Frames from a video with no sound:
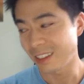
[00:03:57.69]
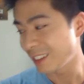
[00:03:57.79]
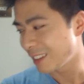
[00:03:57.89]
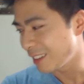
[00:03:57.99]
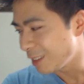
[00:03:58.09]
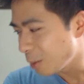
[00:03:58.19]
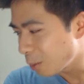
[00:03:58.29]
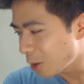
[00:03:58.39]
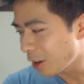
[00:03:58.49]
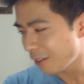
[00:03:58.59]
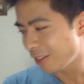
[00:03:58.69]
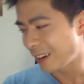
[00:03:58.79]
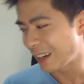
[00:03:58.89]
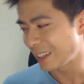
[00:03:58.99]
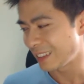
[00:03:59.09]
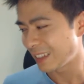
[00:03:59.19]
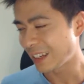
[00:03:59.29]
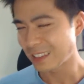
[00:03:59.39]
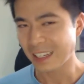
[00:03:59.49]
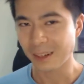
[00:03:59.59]
You will not find
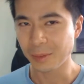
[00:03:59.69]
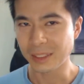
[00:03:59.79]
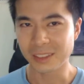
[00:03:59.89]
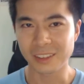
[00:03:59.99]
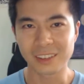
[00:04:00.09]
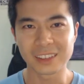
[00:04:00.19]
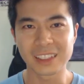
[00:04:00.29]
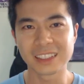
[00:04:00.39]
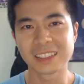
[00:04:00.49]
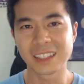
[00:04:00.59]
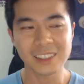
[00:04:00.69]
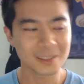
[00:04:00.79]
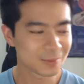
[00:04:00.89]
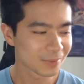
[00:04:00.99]
that exact picture on the internet.